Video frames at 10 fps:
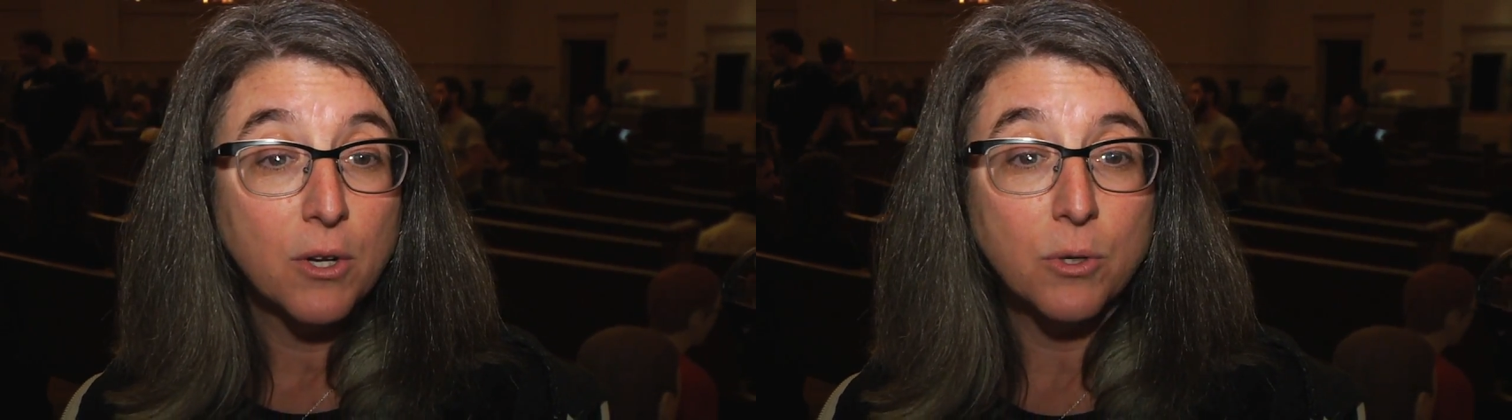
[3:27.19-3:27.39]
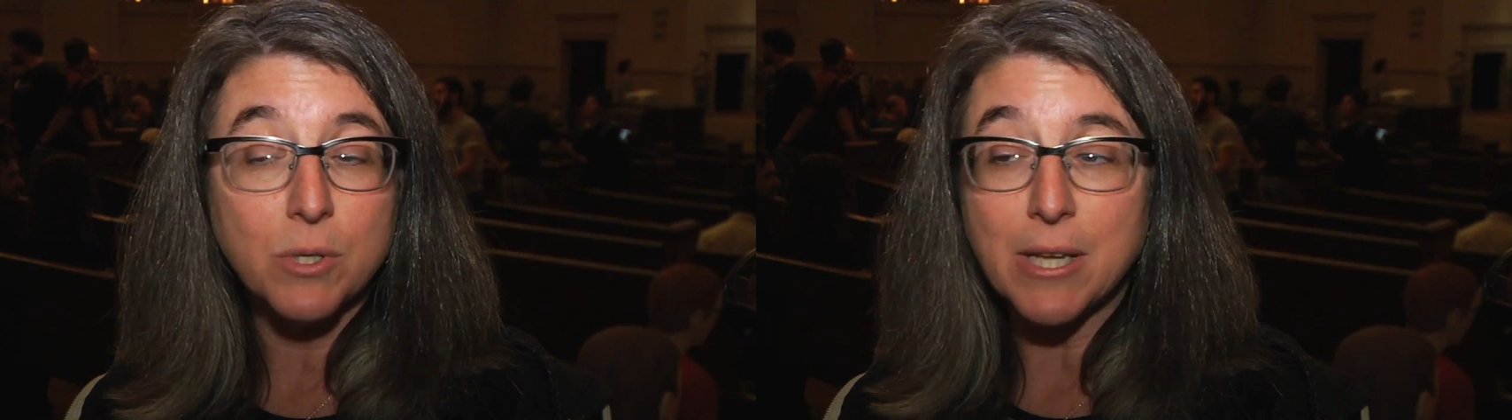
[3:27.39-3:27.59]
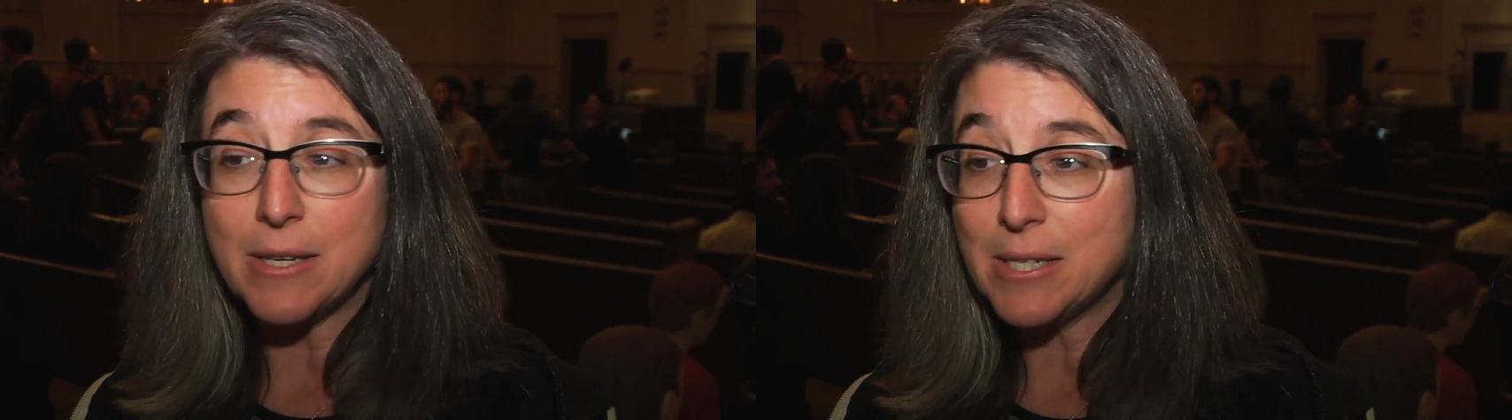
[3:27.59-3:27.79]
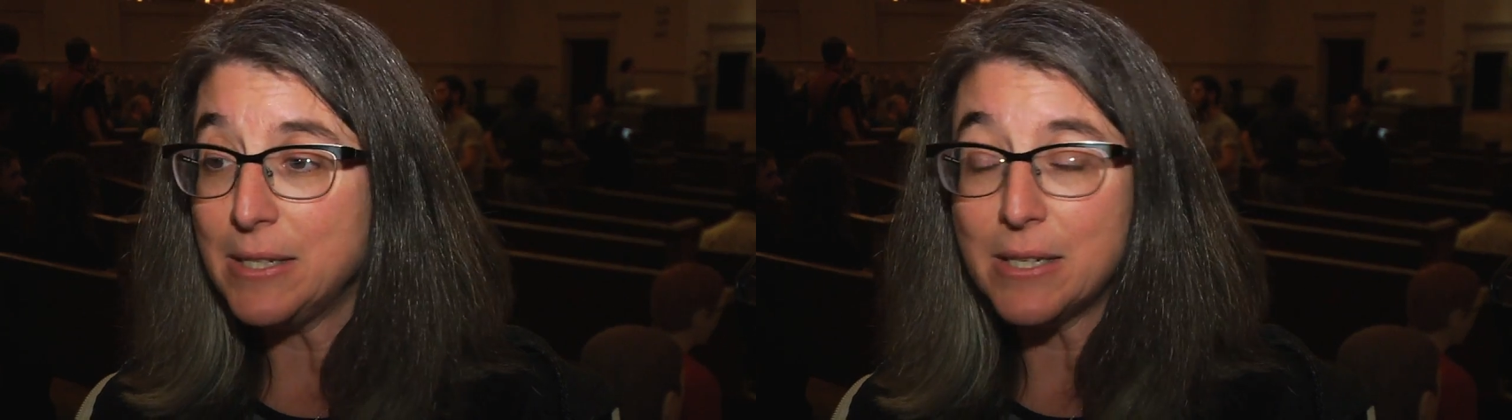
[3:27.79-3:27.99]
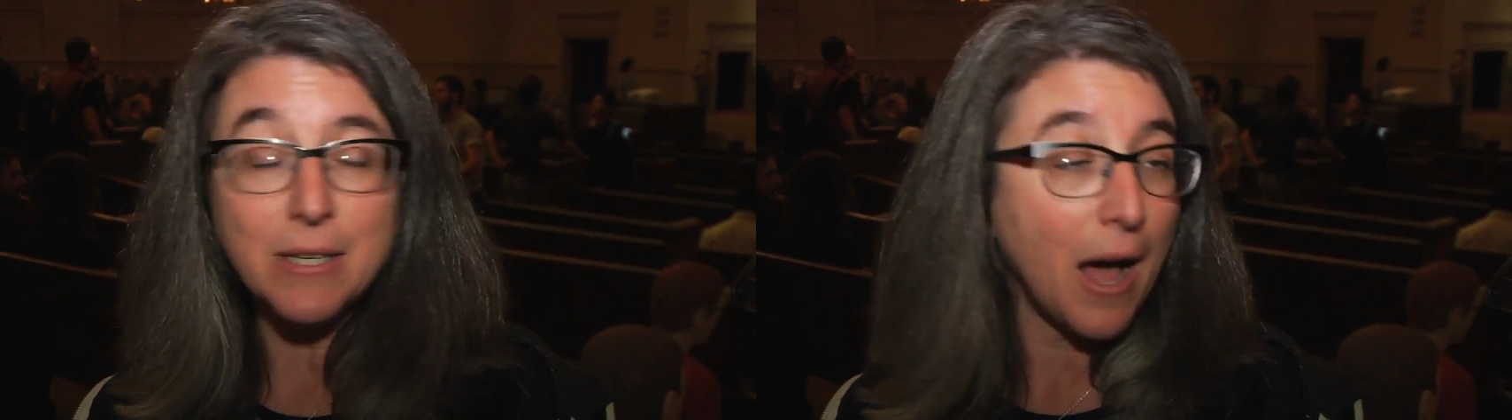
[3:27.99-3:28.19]
who says he
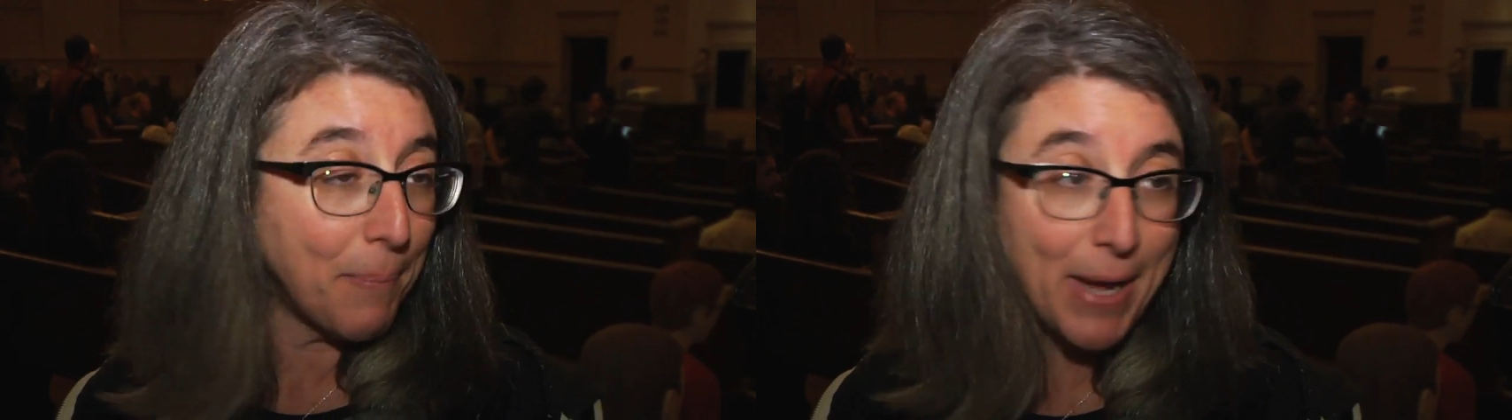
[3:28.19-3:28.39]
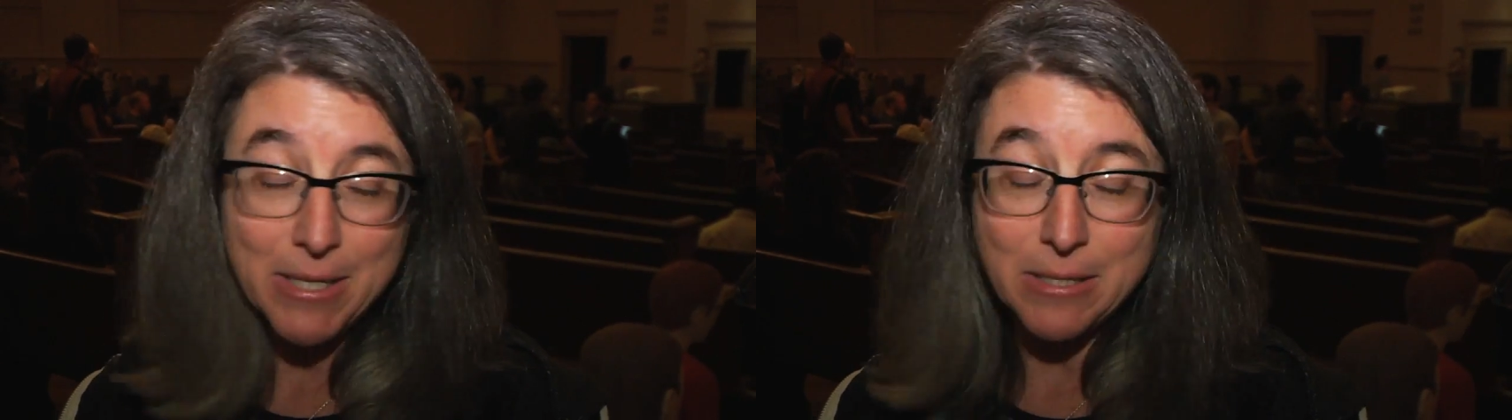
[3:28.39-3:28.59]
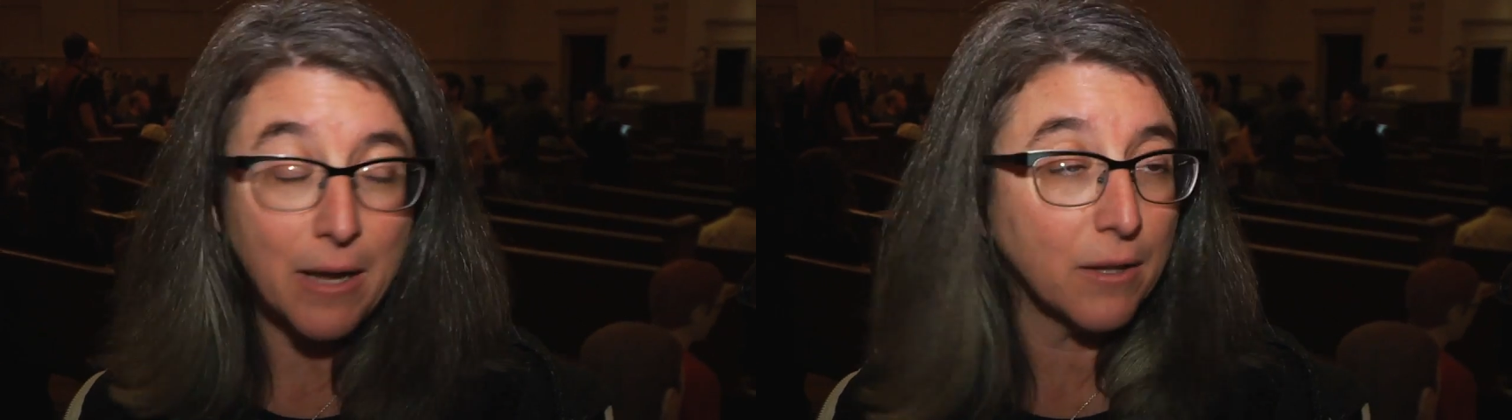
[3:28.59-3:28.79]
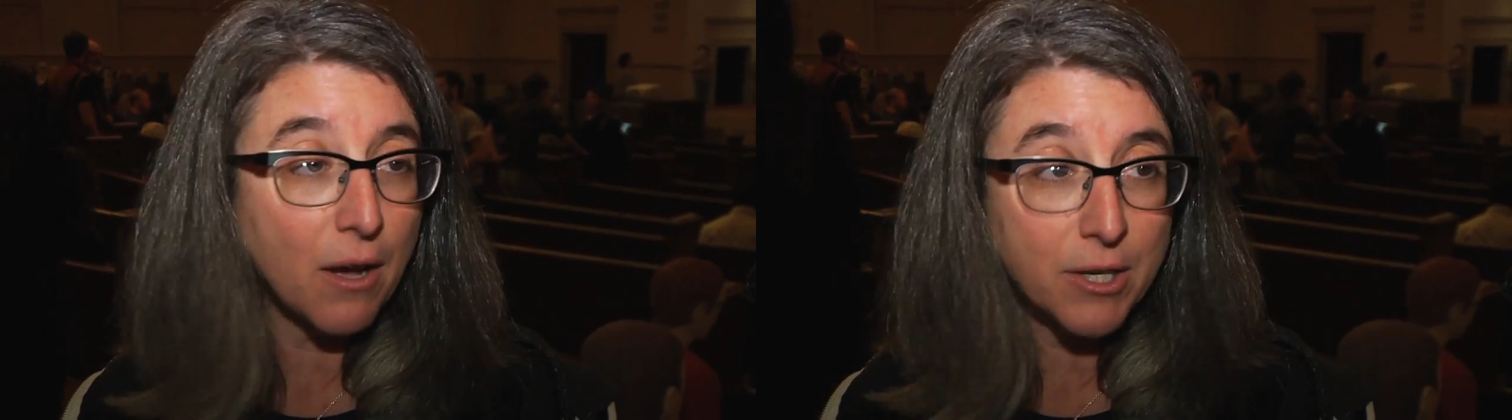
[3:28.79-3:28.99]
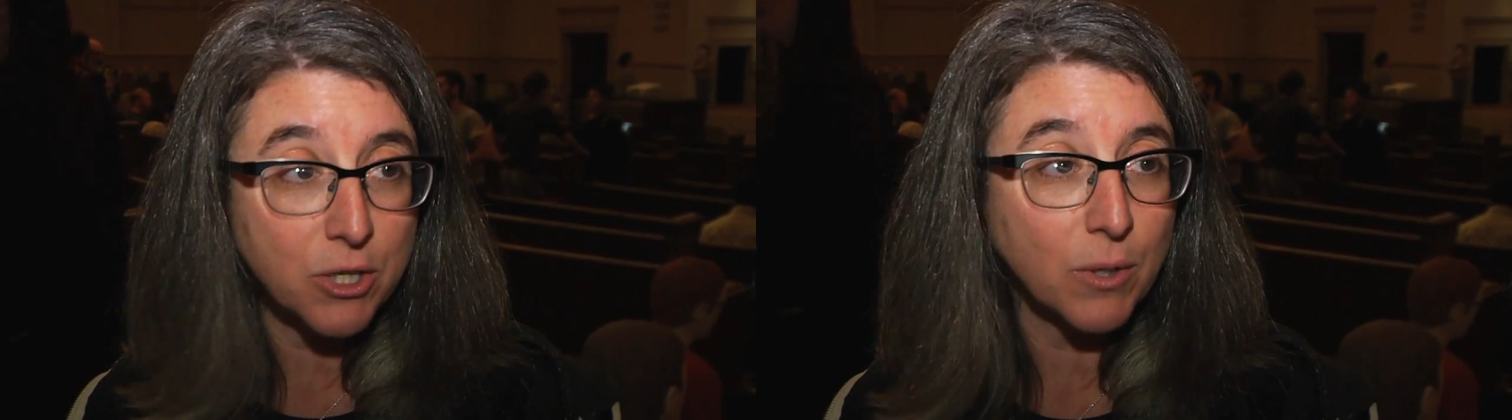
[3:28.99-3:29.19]
did not pass that
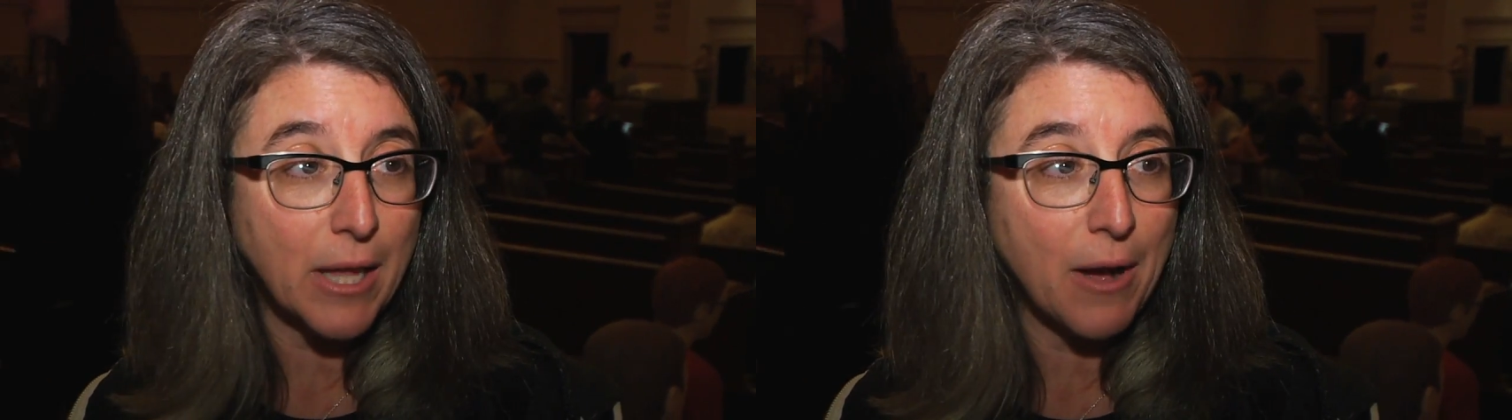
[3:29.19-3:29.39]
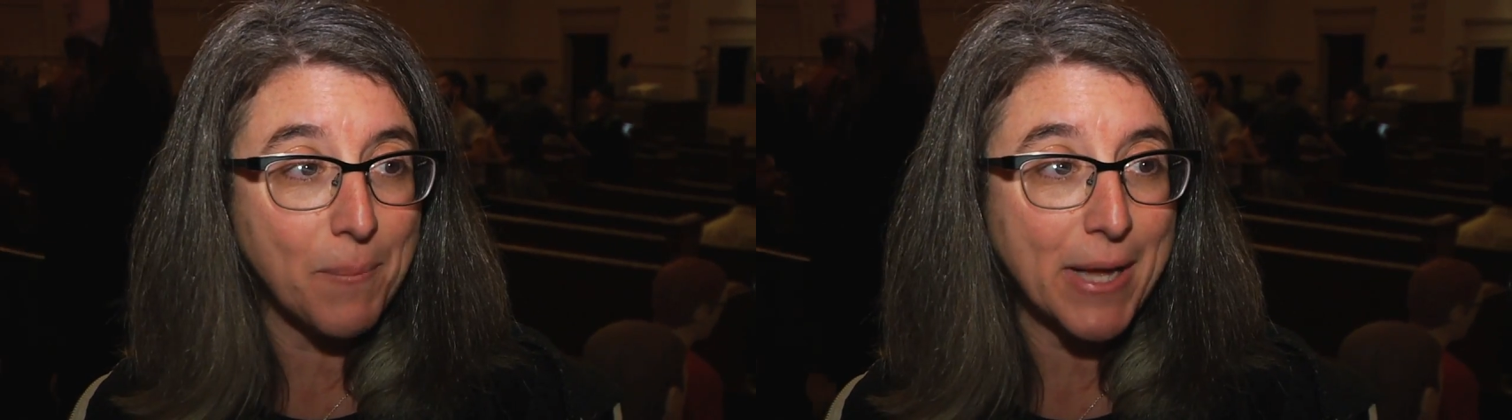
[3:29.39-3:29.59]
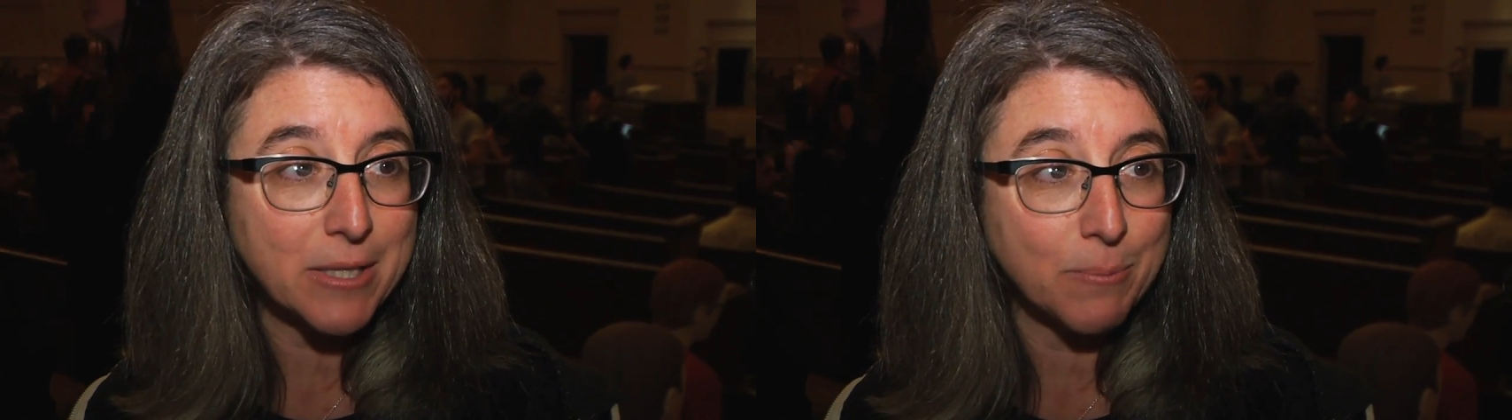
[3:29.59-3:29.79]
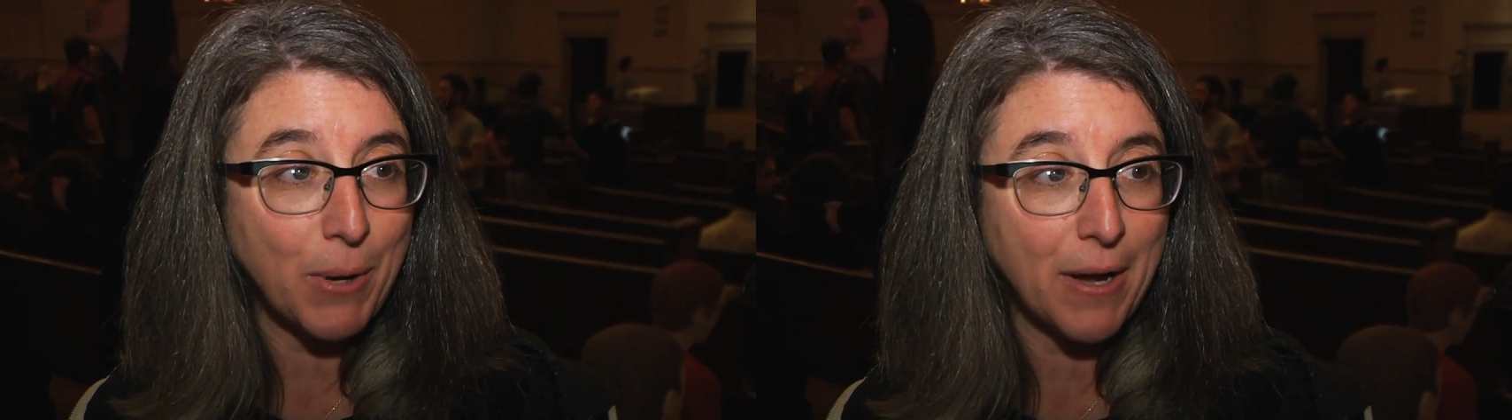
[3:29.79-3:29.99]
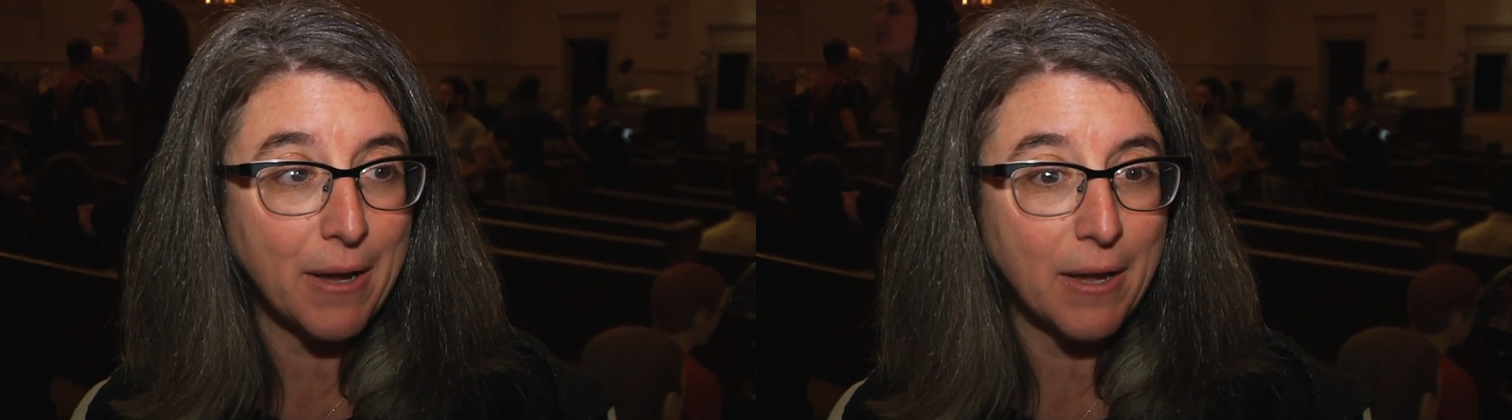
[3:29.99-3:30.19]
law to allow mass
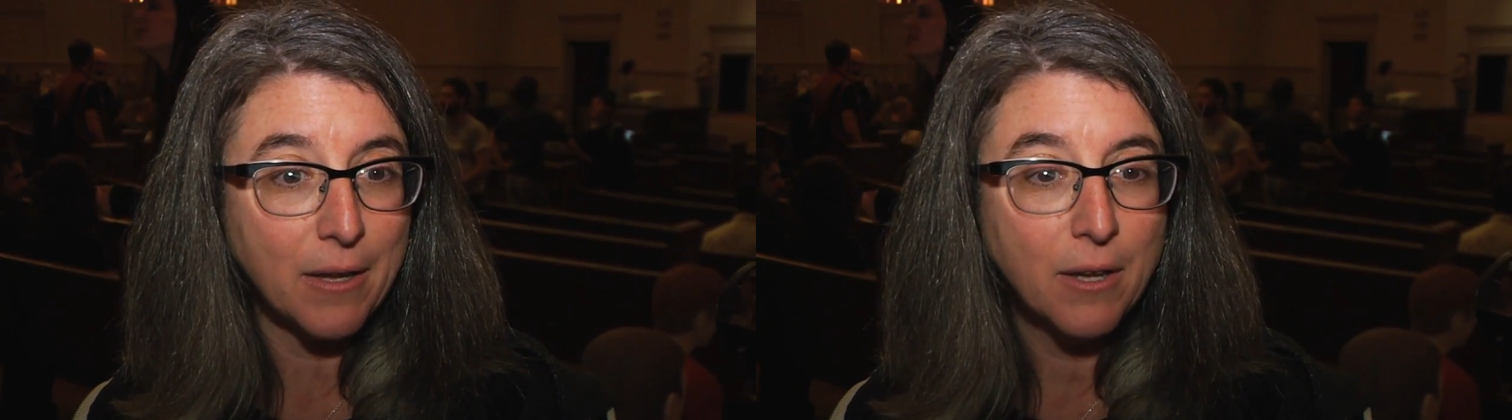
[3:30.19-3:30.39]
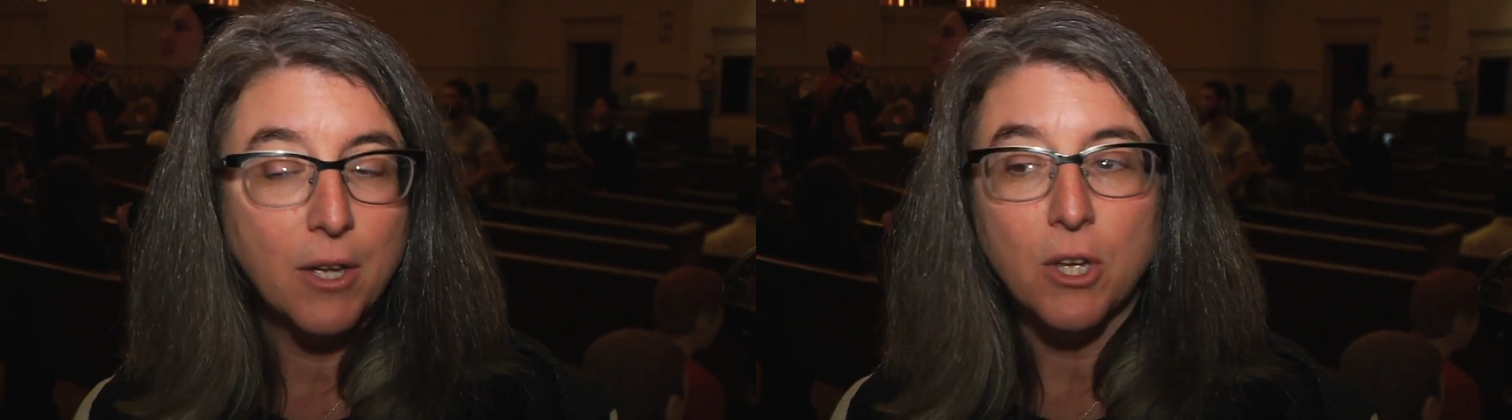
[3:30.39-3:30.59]
spying,